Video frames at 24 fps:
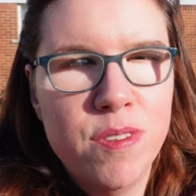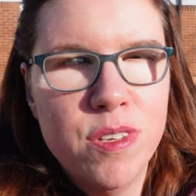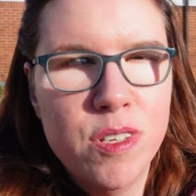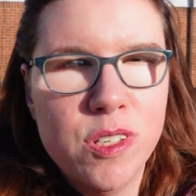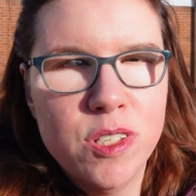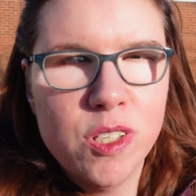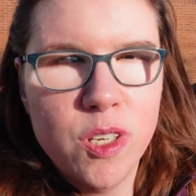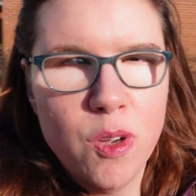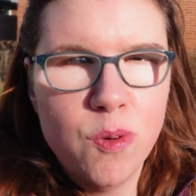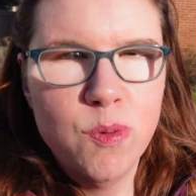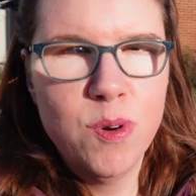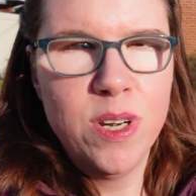the
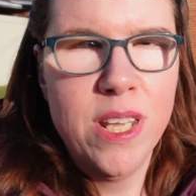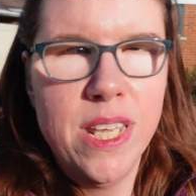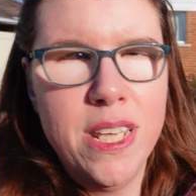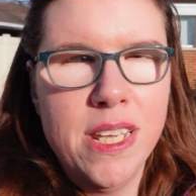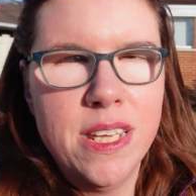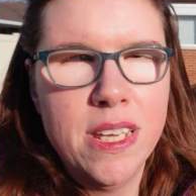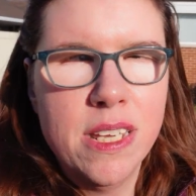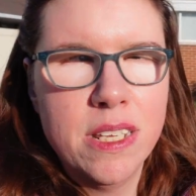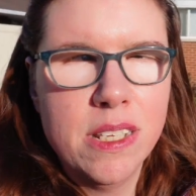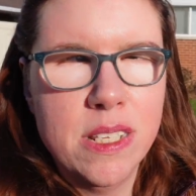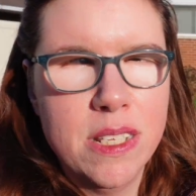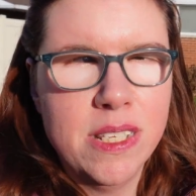Sony
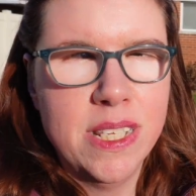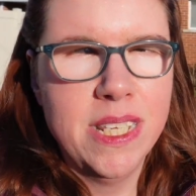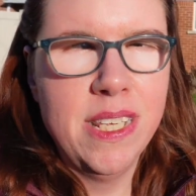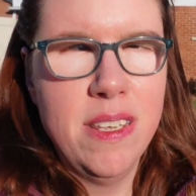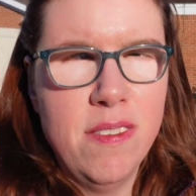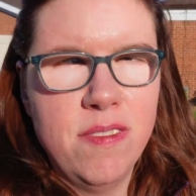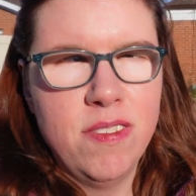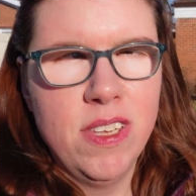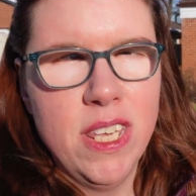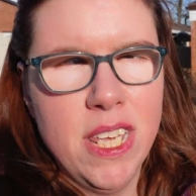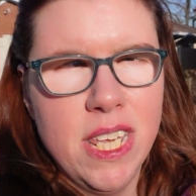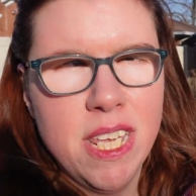
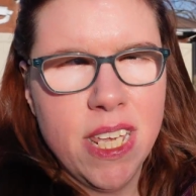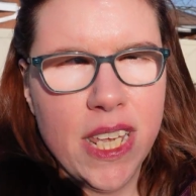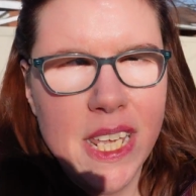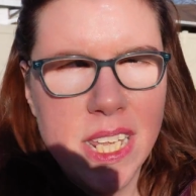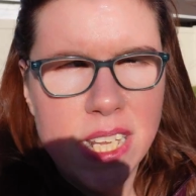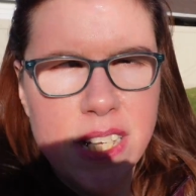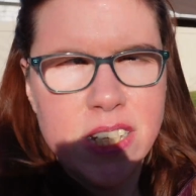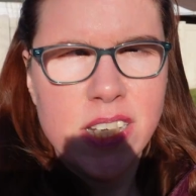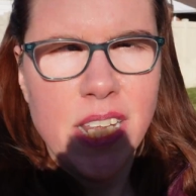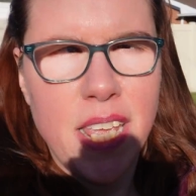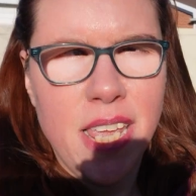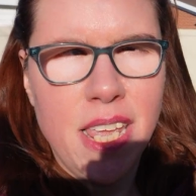
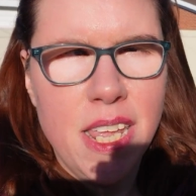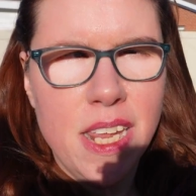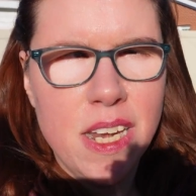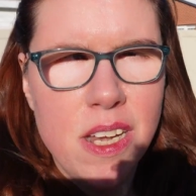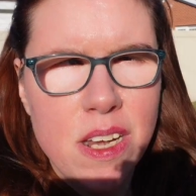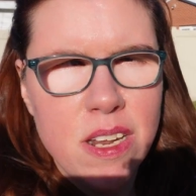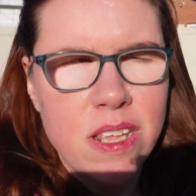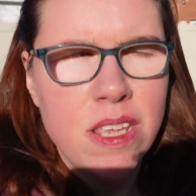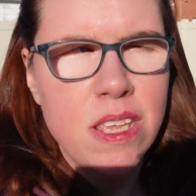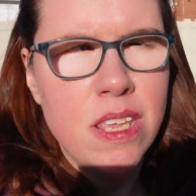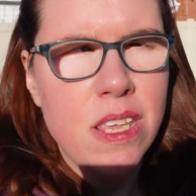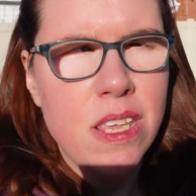ZV-E10.